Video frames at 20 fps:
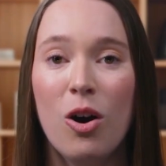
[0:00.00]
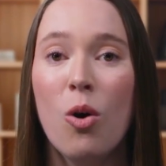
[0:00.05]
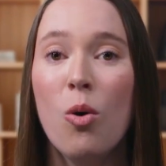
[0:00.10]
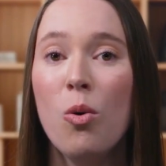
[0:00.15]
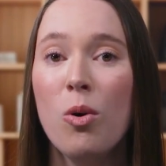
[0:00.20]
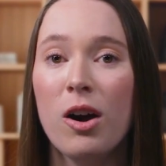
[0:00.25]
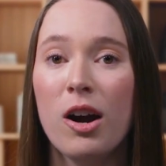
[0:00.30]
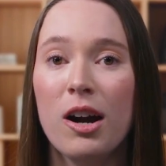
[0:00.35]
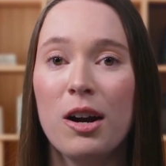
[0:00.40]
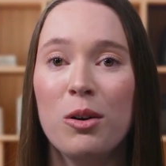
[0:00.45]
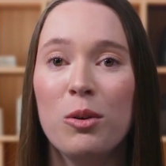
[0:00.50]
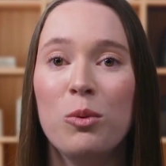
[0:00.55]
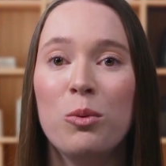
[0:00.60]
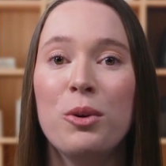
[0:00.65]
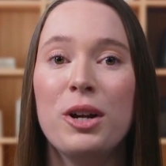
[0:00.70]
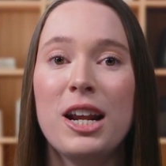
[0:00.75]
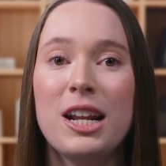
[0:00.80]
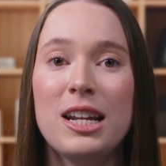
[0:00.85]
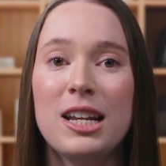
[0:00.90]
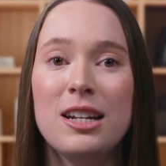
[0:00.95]
or
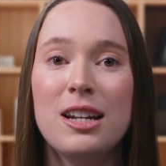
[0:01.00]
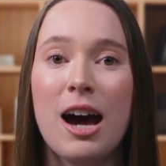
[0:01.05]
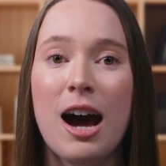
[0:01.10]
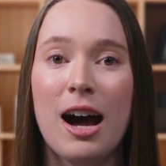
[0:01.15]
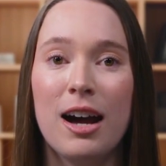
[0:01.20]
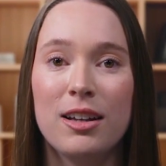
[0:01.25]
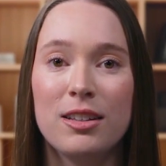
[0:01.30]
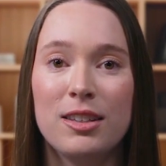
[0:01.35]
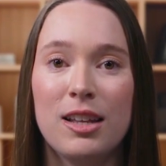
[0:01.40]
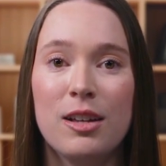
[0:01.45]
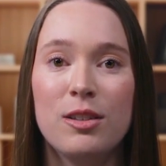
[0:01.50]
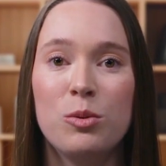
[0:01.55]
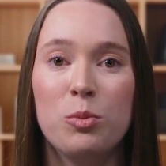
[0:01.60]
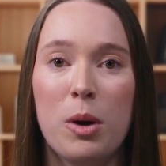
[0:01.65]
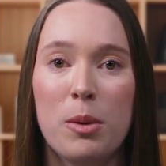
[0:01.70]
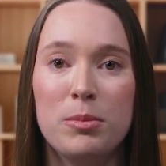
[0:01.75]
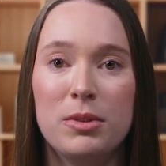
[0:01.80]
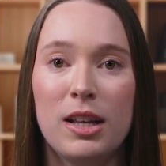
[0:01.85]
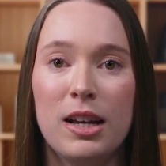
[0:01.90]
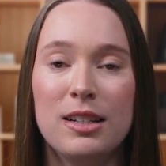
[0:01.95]
when I need to access
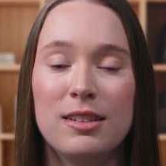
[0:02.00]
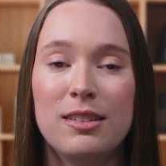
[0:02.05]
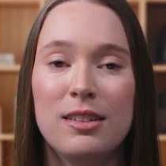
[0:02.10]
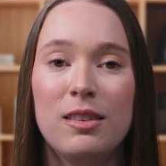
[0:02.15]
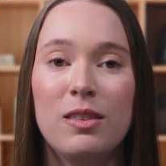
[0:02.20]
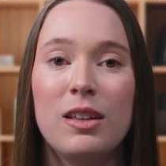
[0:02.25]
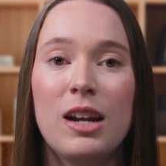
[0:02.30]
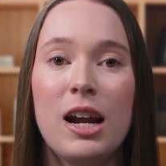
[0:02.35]
websites